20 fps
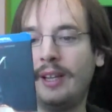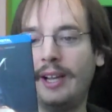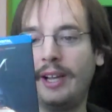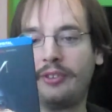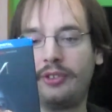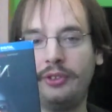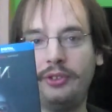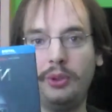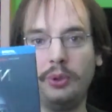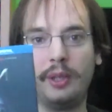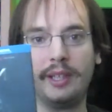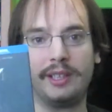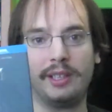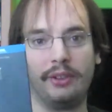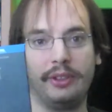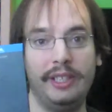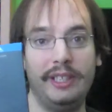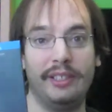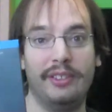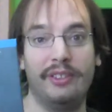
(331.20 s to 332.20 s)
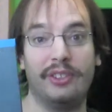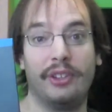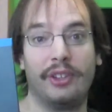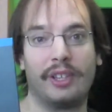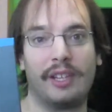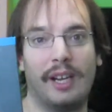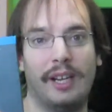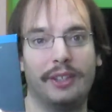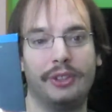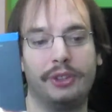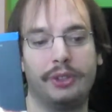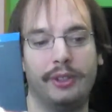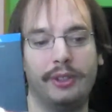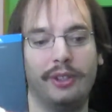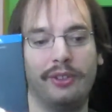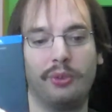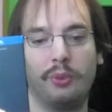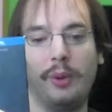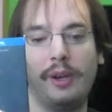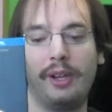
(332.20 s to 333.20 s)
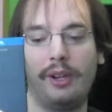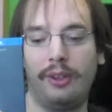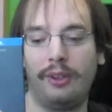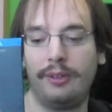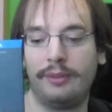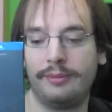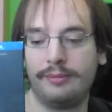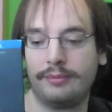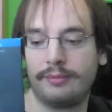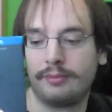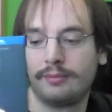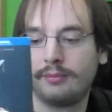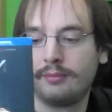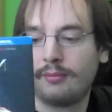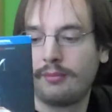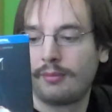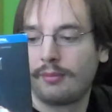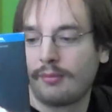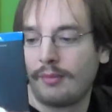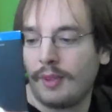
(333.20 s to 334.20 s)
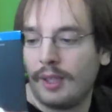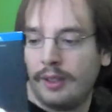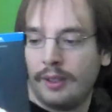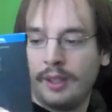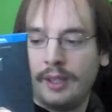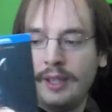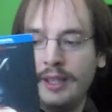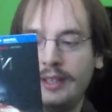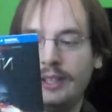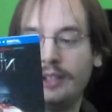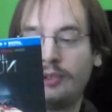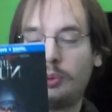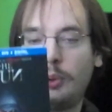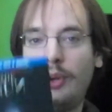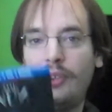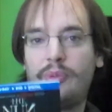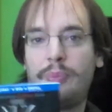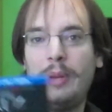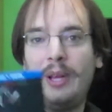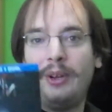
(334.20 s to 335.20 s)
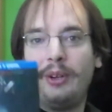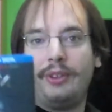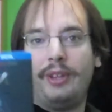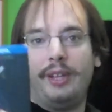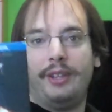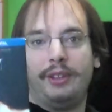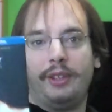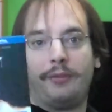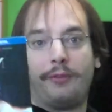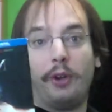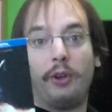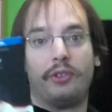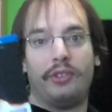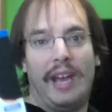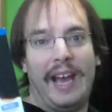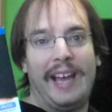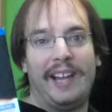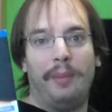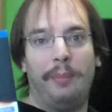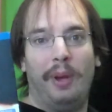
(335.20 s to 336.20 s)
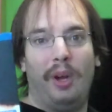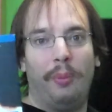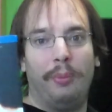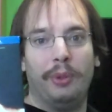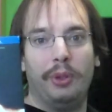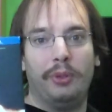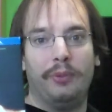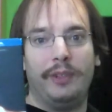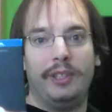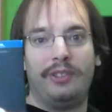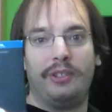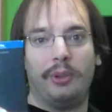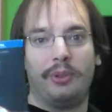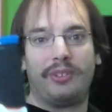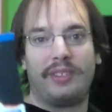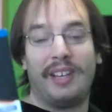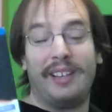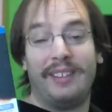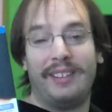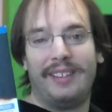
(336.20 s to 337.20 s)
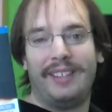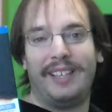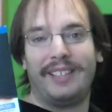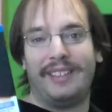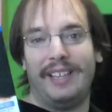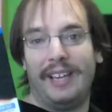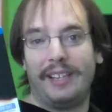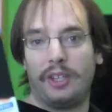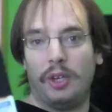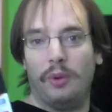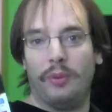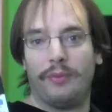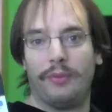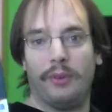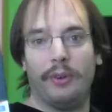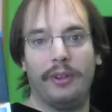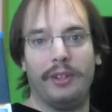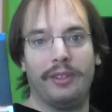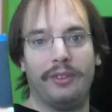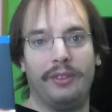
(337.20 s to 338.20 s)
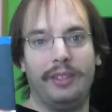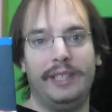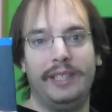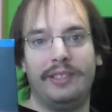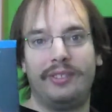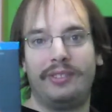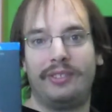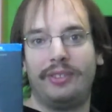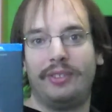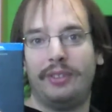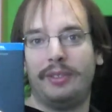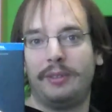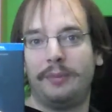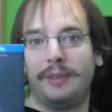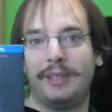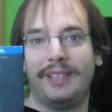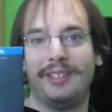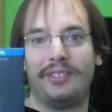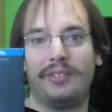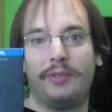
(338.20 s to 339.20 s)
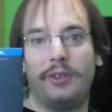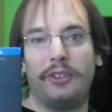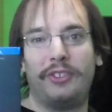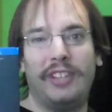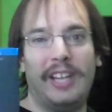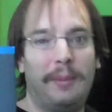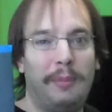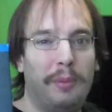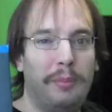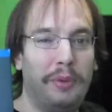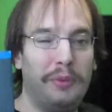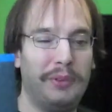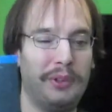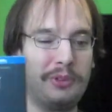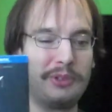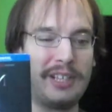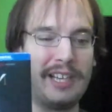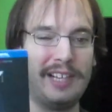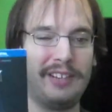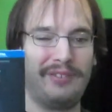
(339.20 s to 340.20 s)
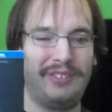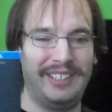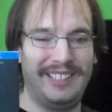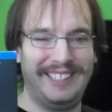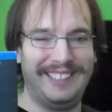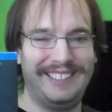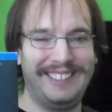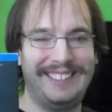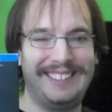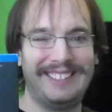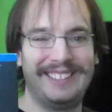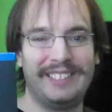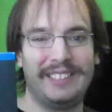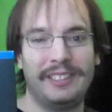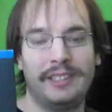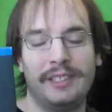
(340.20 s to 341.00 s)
I also do like the lead into The Conjuring as well. This was better than the first Annabelle movie, so it's got not that going for it at least. Because the first Annabelle movie was kind of eh. It